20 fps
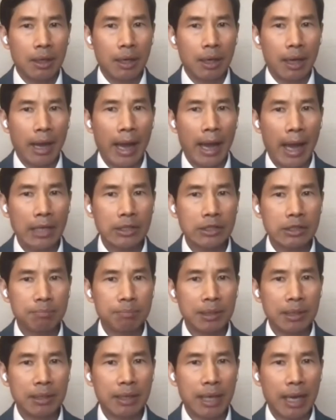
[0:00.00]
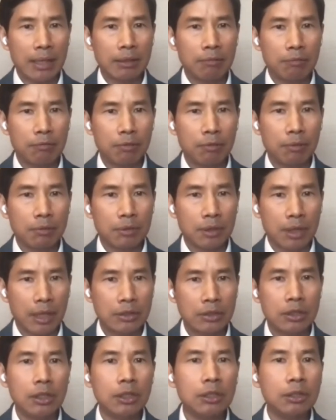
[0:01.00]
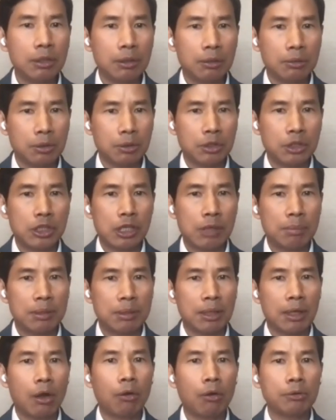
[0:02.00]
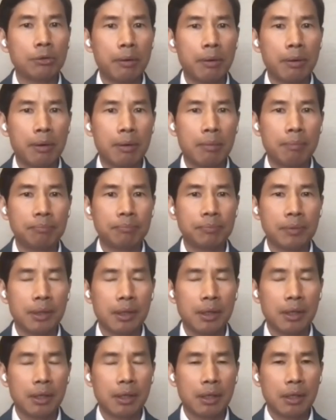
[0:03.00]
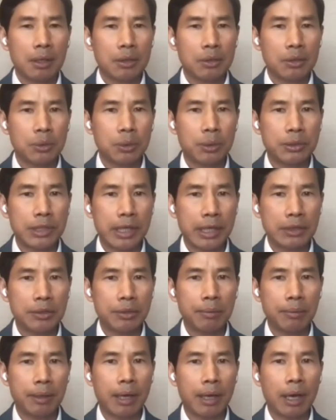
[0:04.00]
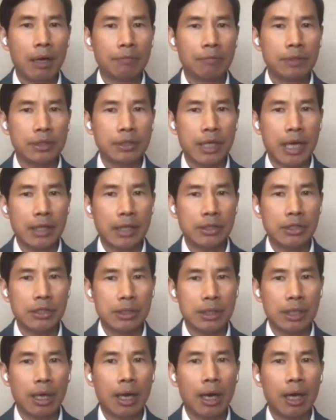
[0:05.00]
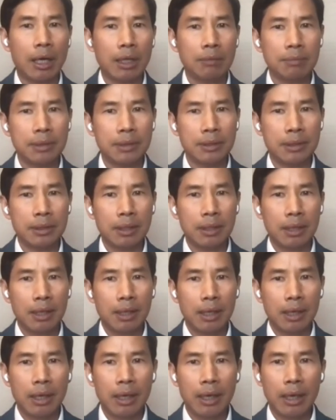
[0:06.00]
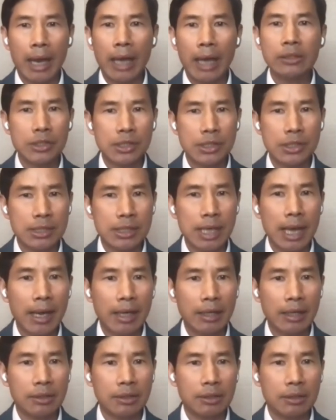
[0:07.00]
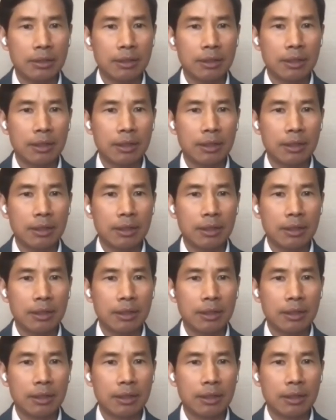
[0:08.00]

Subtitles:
has been and will continue to shape the long-term trajectory of the Chinese economy and the society.